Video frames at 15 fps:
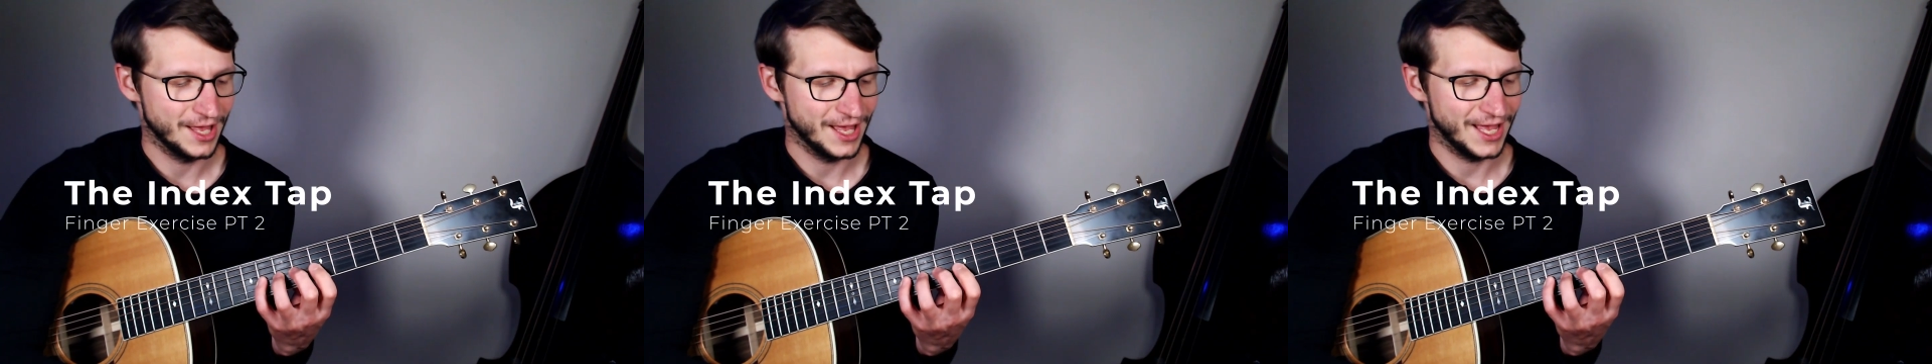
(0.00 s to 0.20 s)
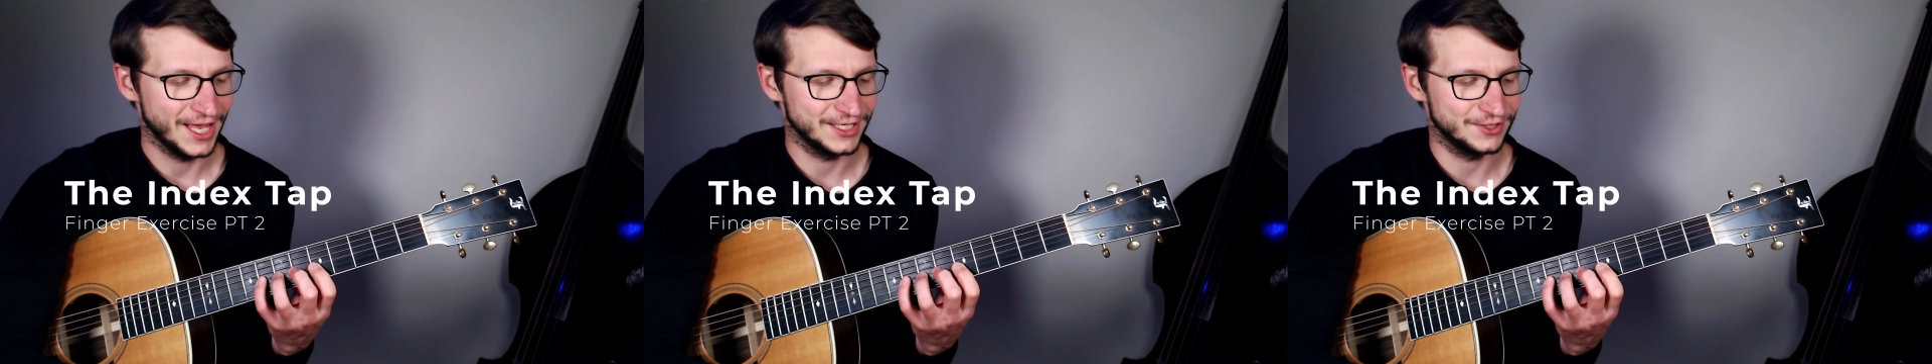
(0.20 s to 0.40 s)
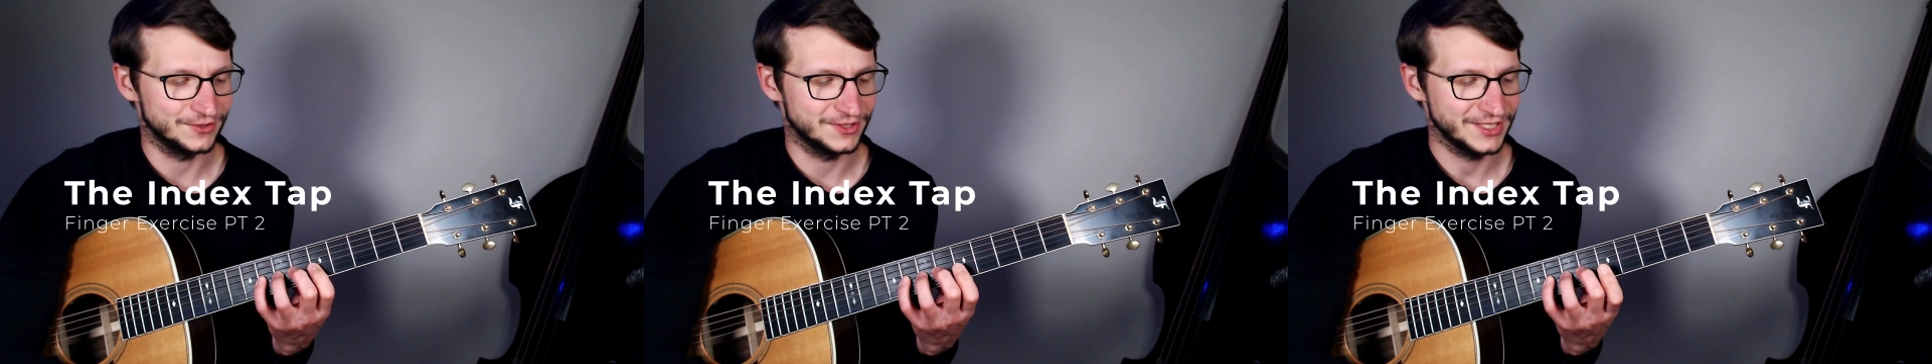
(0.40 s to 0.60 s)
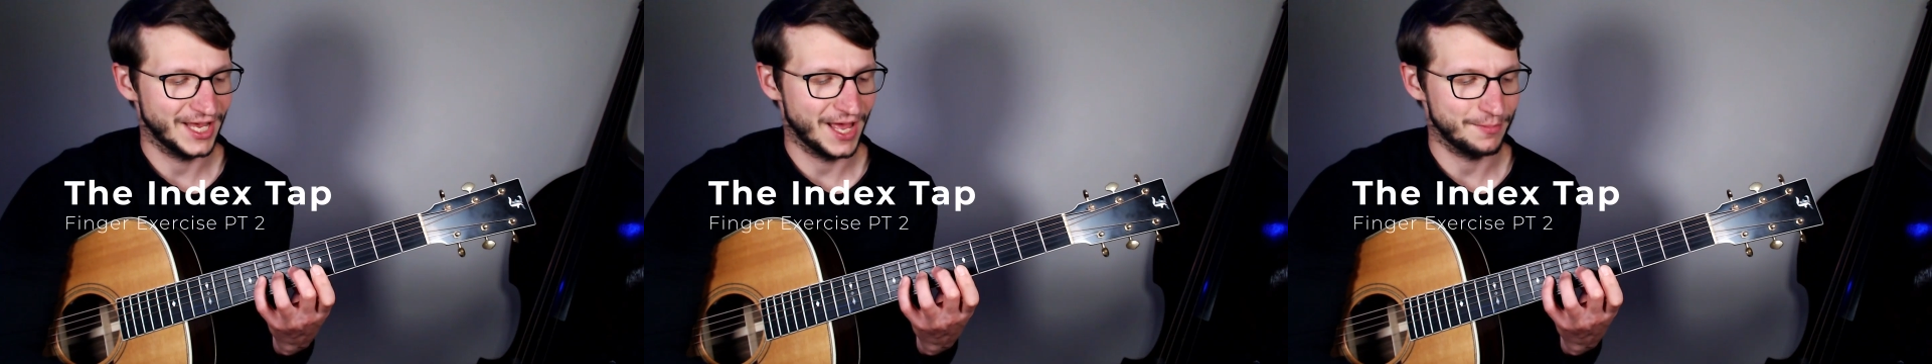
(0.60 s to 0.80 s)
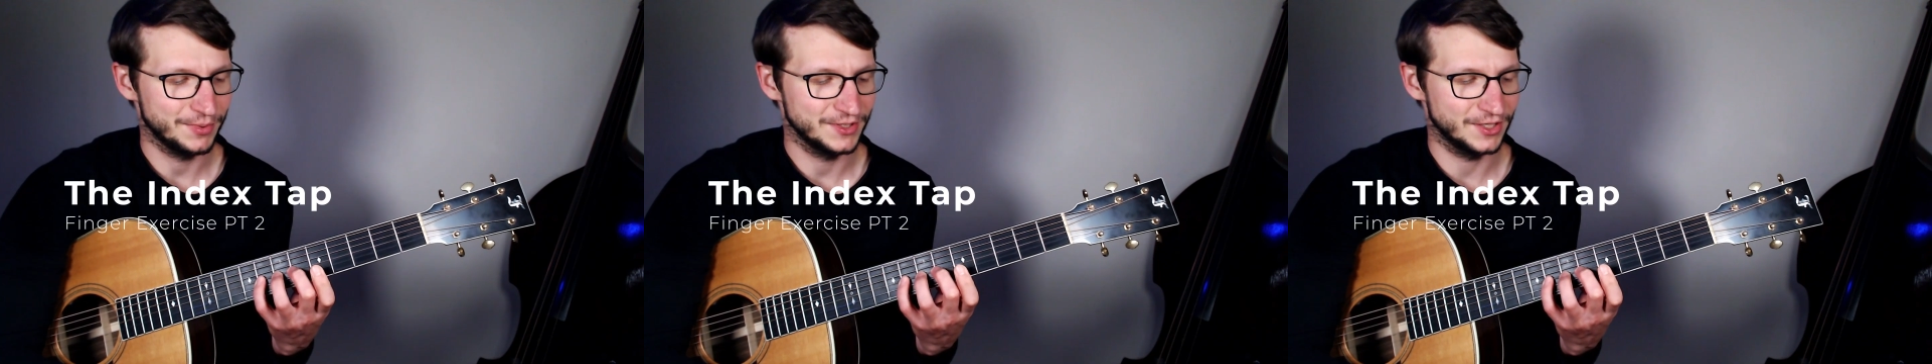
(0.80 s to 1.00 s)
and you
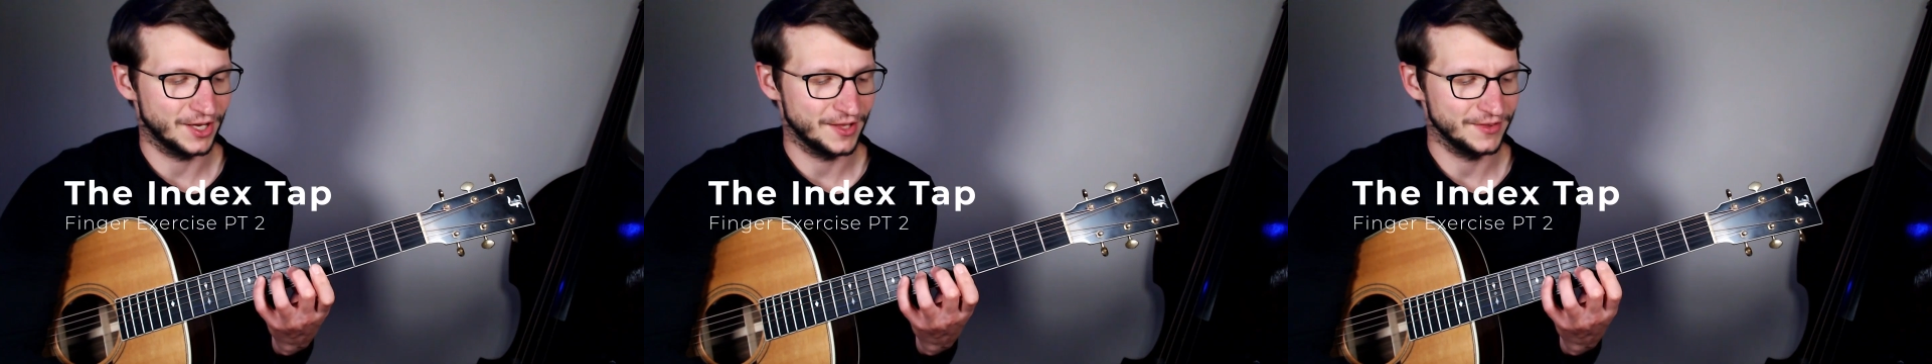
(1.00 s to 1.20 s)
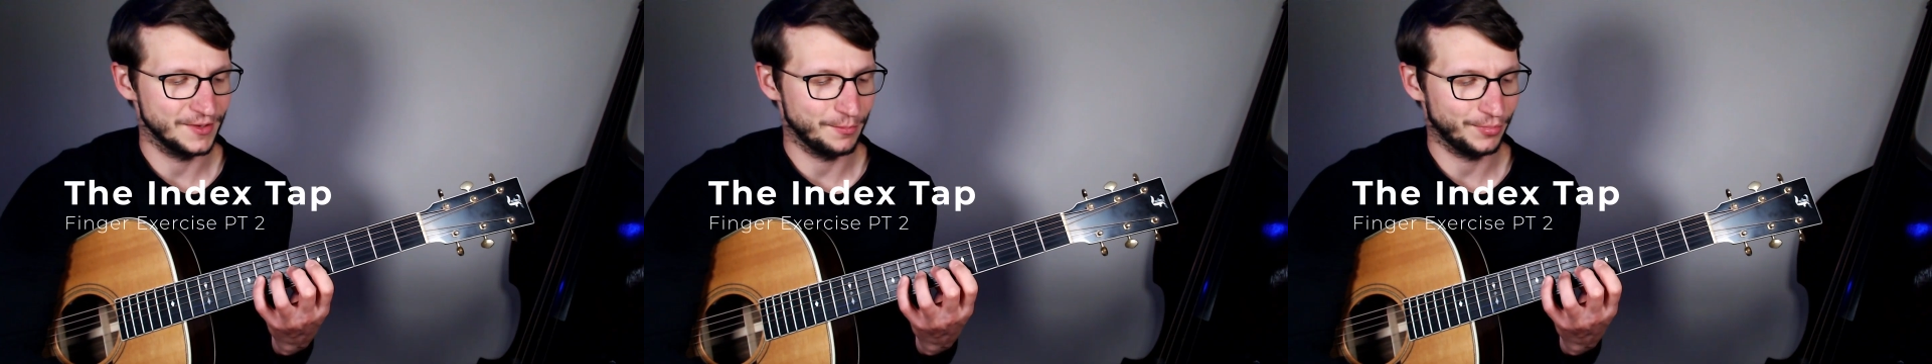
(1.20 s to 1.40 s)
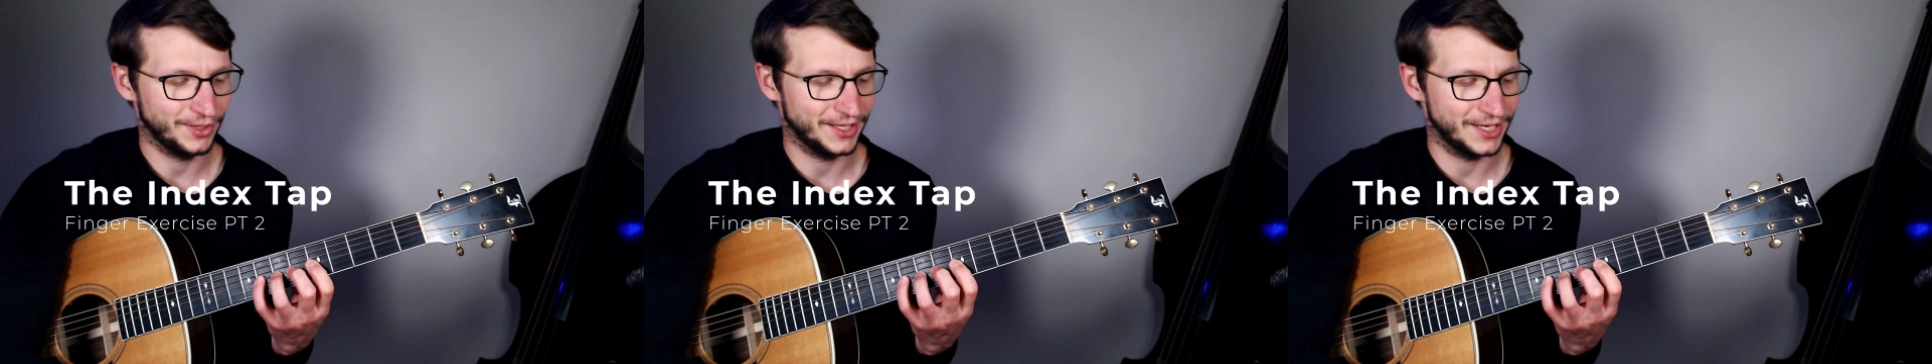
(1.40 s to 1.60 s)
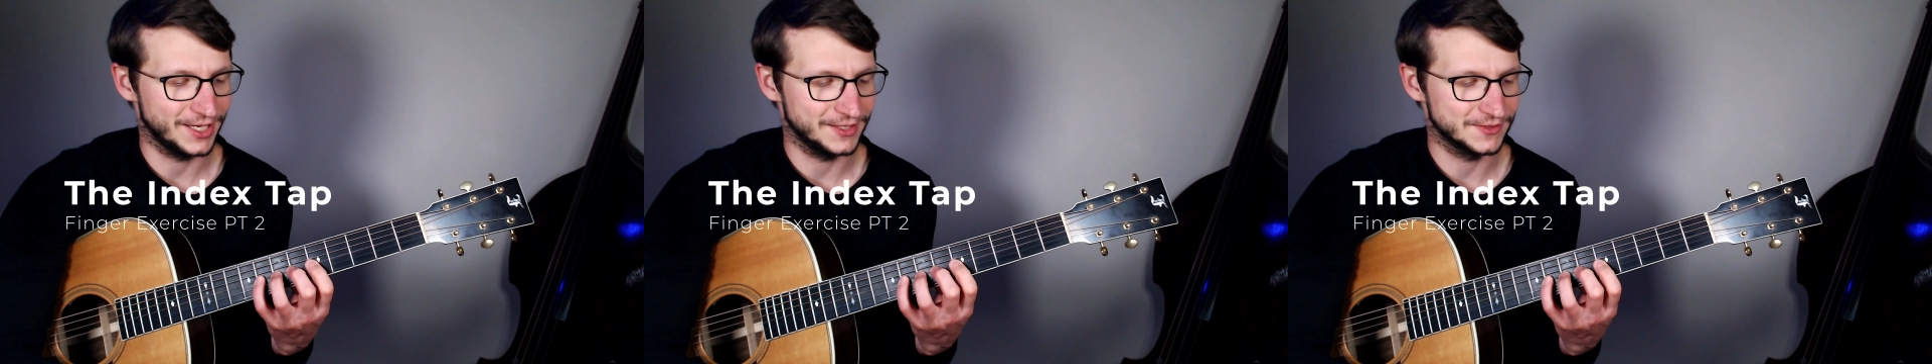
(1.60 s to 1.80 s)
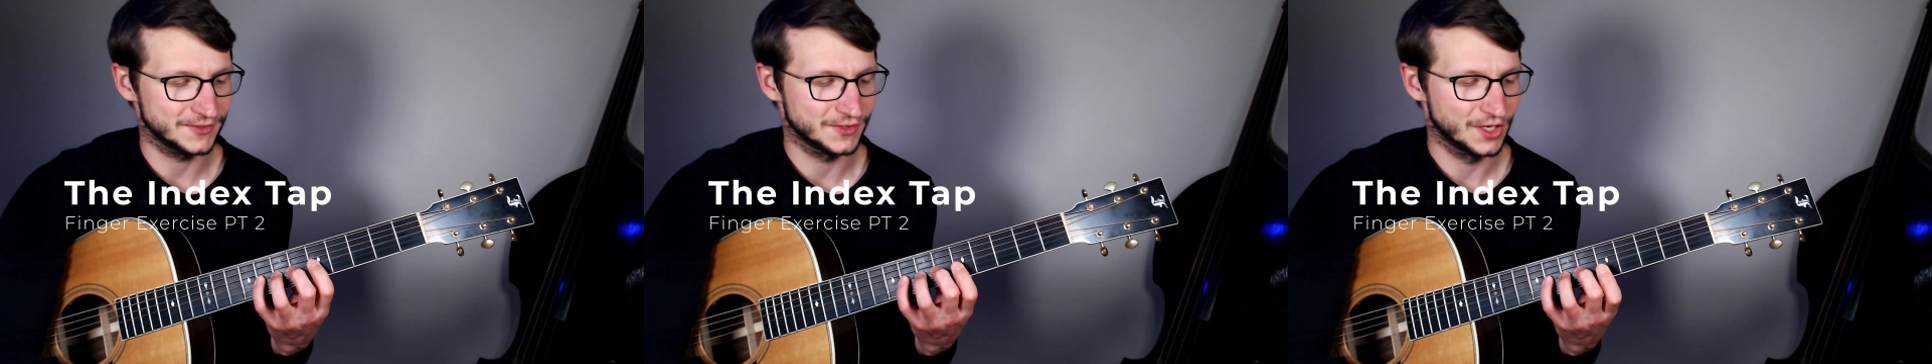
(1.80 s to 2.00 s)
tap it on the
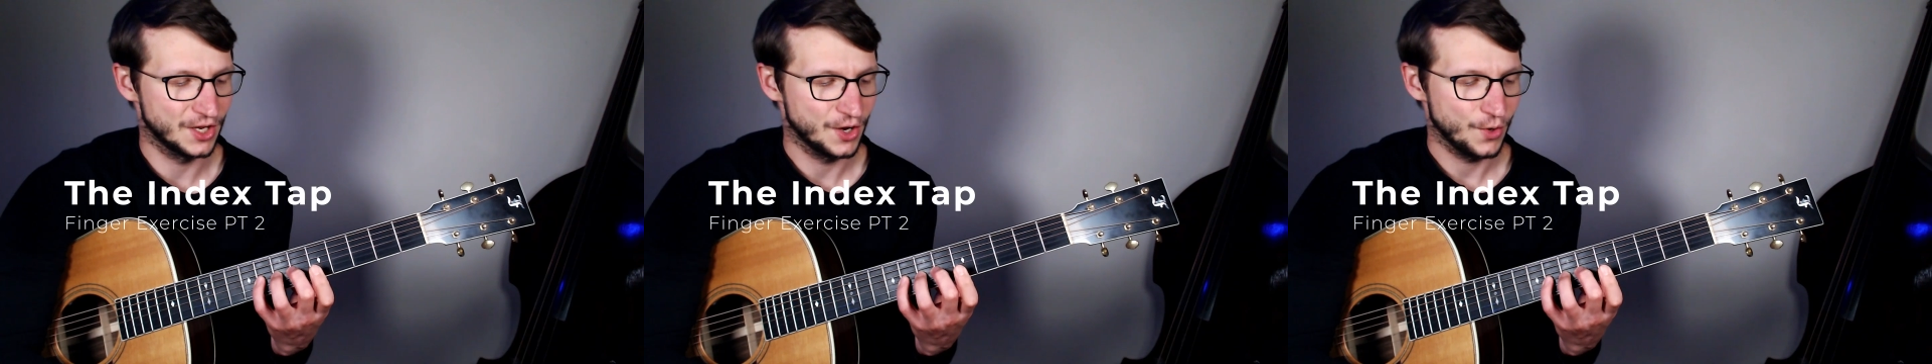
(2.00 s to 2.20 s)
place